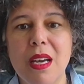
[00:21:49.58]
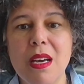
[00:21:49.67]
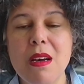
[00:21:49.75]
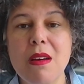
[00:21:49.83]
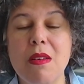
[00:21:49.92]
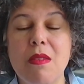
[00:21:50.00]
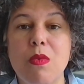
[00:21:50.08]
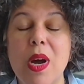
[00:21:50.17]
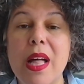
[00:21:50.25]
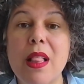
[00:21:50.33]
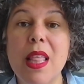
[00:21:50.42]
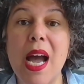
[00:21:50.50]
Oh,
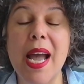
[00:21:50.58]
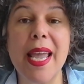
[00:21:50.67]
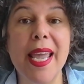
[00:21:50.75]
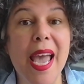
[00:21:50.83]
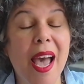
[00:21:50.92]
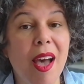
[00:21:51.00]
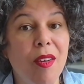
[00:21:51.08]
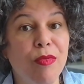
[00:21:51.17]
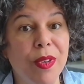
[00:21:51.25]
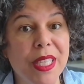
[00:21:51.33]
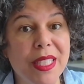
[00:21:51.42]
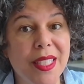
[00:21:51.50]
well, I have
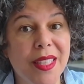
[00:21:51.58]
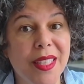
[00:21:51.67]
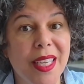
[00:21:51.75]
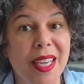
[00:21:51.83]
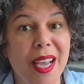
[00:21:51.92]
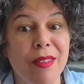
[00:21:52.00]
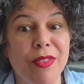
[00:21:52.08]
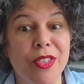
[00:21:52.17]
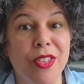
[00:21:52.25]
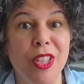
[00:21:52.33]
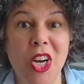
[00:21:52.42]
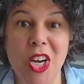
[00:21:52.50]
recently, after
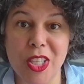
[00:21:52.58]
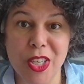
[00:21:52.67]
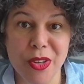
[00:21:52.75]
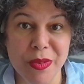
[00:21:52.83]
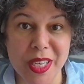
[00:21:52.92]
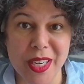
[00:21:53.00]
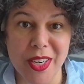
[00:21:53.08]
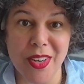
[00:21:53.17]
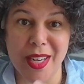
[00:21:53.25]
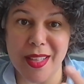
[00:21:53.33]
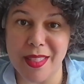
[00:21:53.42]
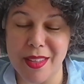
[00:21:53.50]
a long career
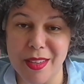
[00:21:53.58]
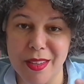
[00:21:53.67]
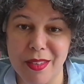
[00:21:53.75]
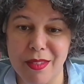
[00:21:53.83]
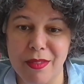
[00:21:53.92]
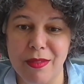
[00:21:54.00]
at the